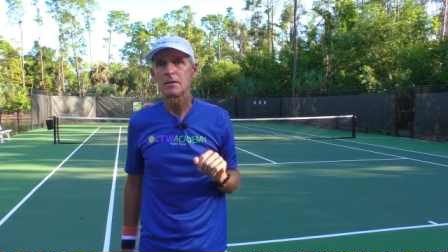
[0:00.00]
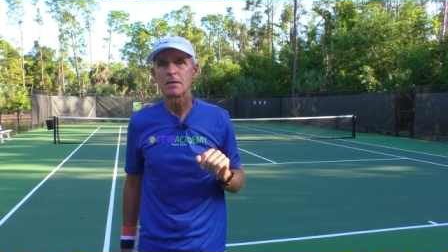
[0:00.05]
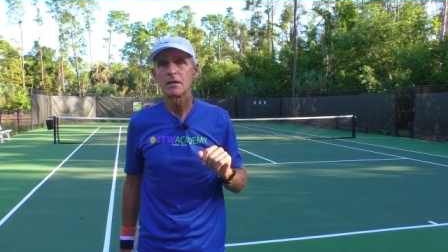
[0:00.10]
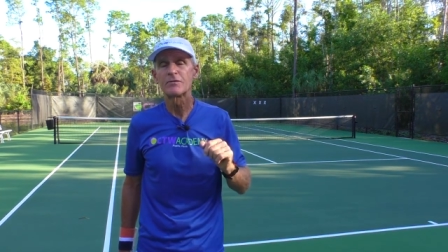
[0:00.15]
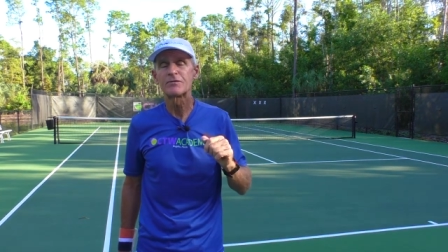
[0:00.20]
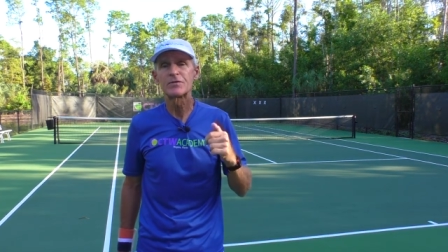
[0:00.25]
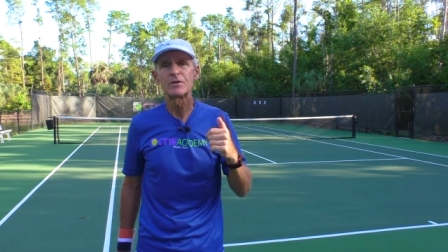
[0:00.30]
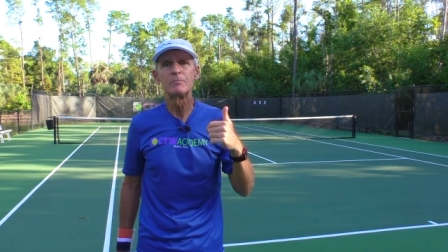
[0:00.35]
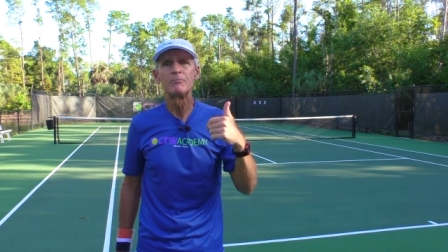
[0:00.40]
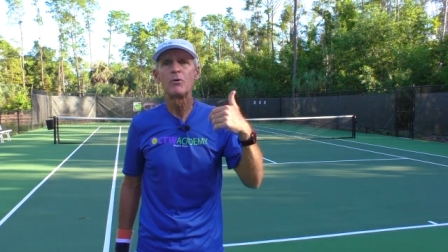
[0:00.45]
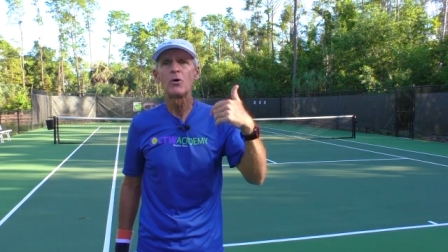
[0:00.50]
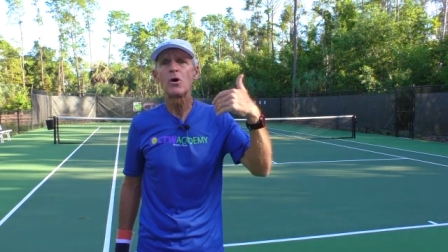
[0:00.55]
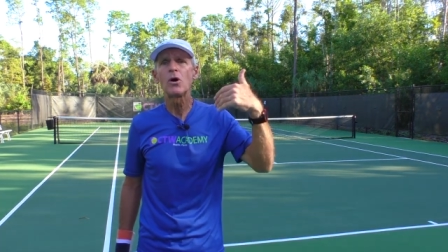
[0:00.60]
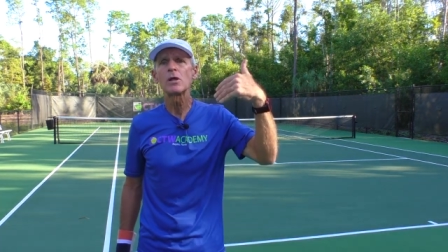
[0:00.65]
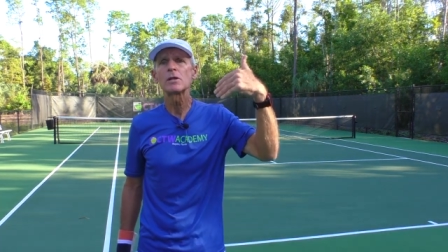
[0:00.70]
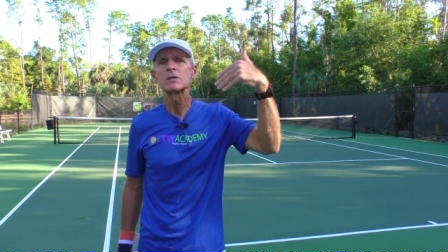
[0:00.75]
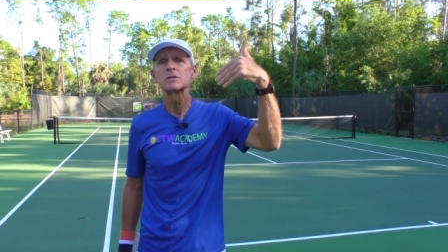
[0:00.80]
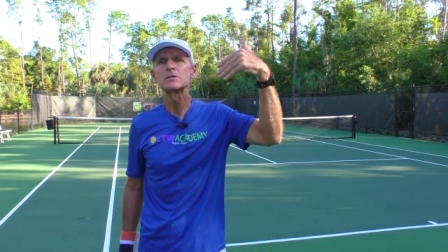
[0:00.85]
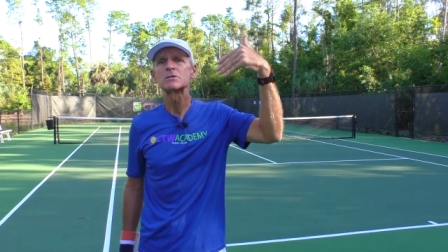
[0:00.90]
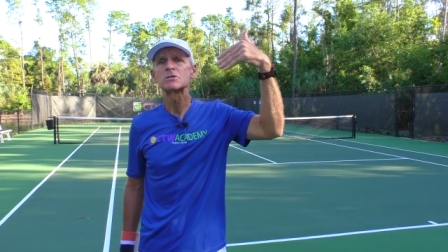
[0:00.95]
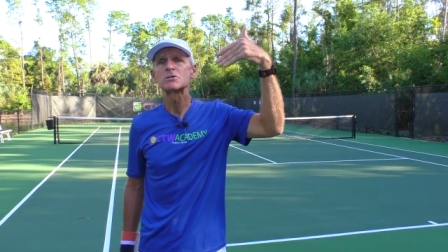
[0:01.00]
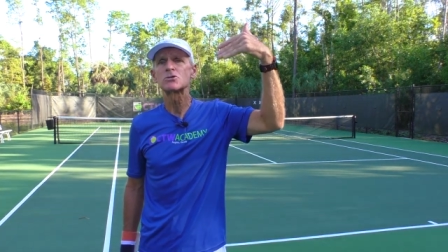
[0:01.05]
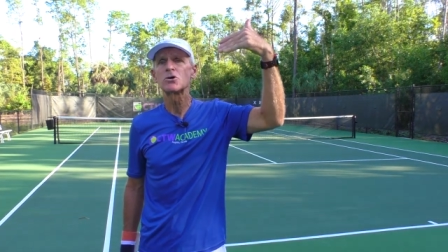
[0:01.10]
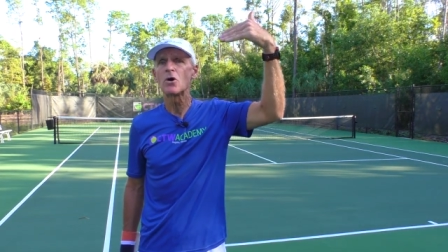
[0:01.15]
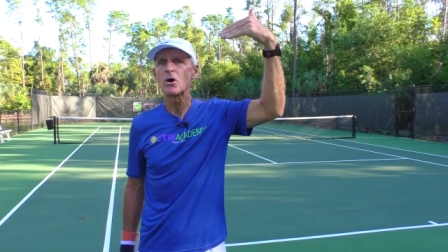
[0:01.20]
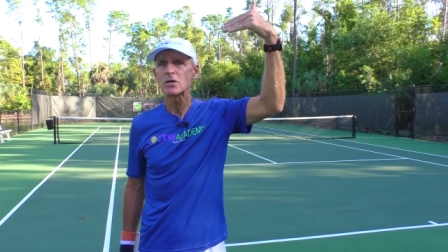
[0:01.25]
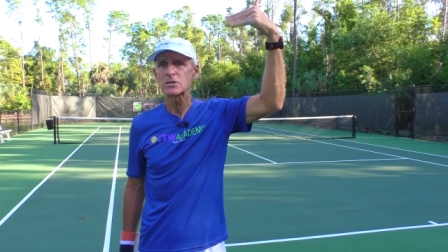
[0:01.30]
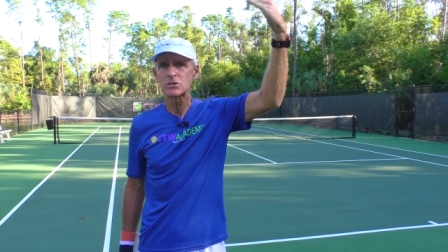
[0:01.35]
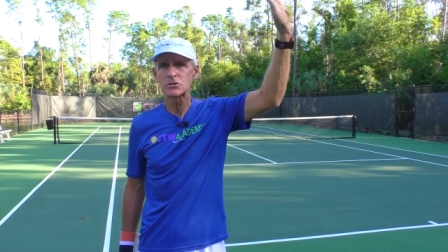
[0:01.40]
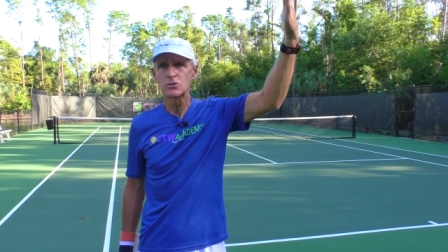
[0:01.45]
If the ball is
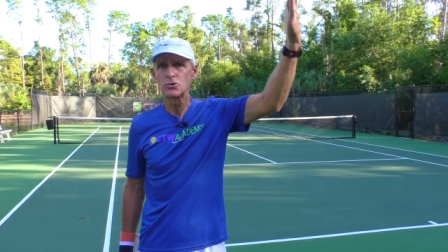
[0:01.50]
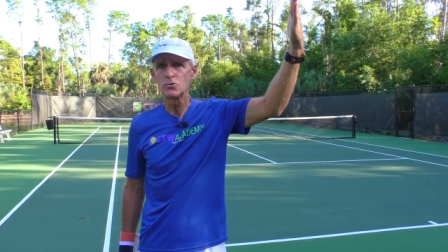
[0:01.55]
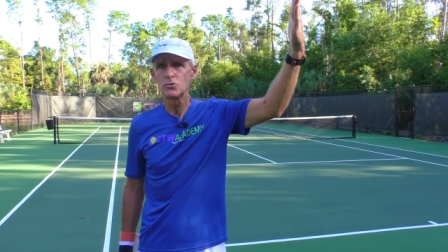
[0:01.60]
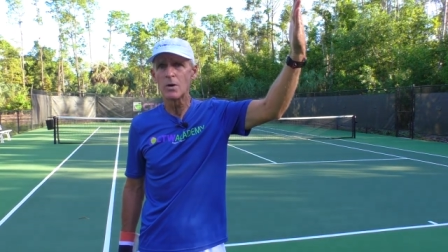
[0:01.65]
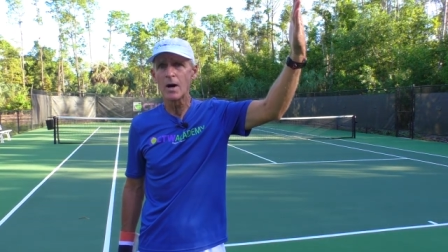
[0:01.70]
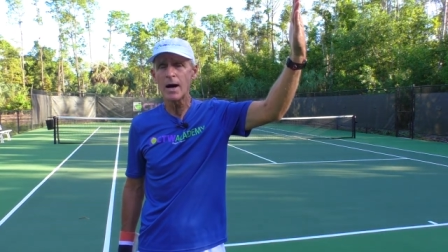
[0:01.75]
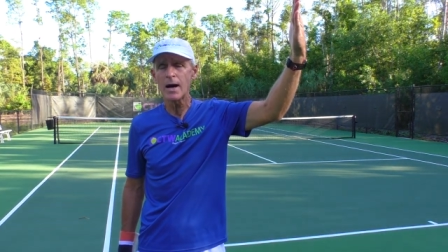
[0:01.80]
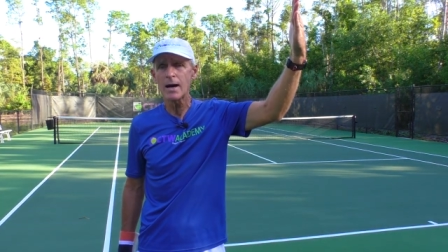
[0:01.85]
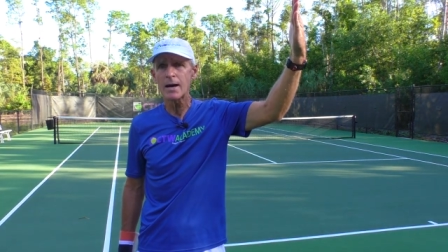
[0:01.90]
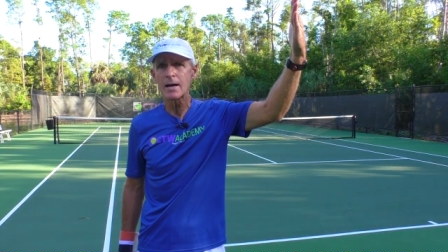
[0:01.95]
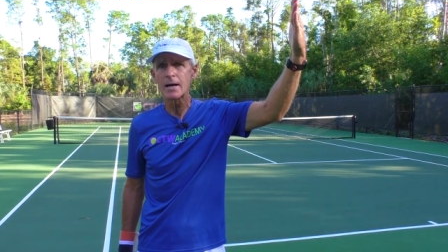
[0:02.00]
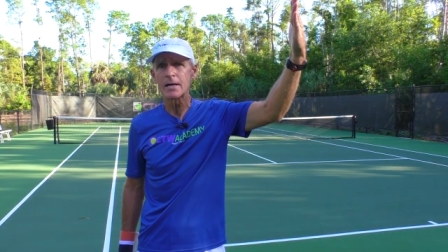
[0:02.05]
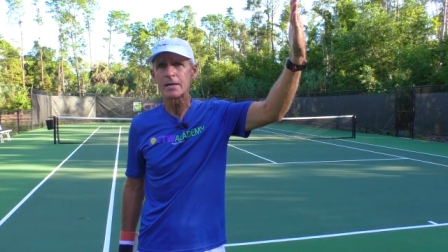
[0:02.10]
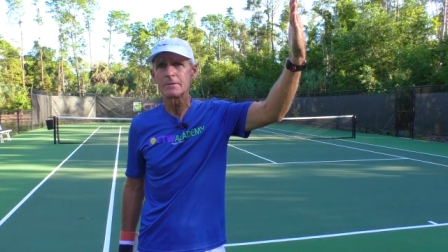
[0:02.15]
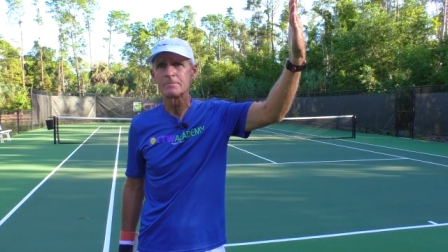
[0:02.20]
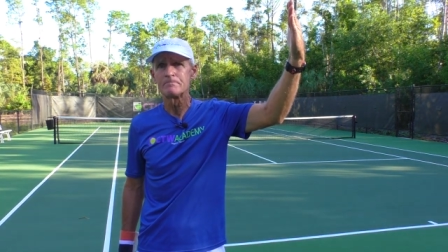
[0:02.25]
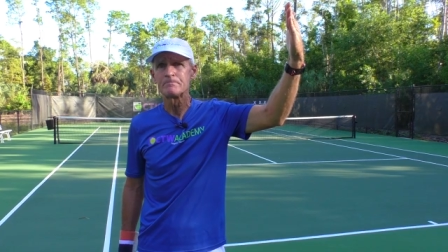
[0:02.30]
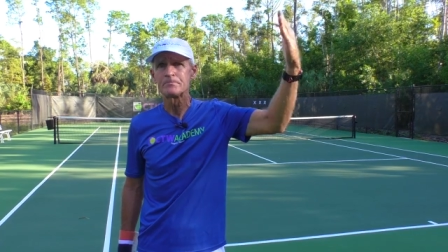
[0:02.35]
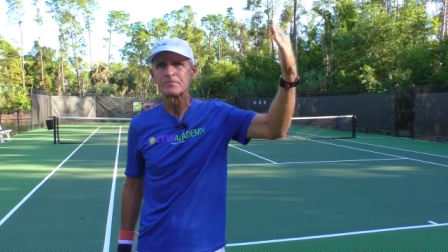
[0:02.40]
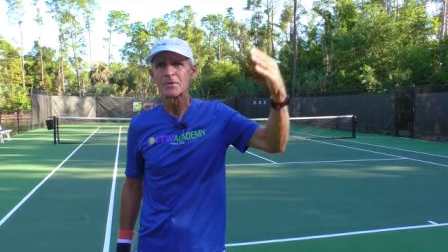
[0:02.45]
tossed too high,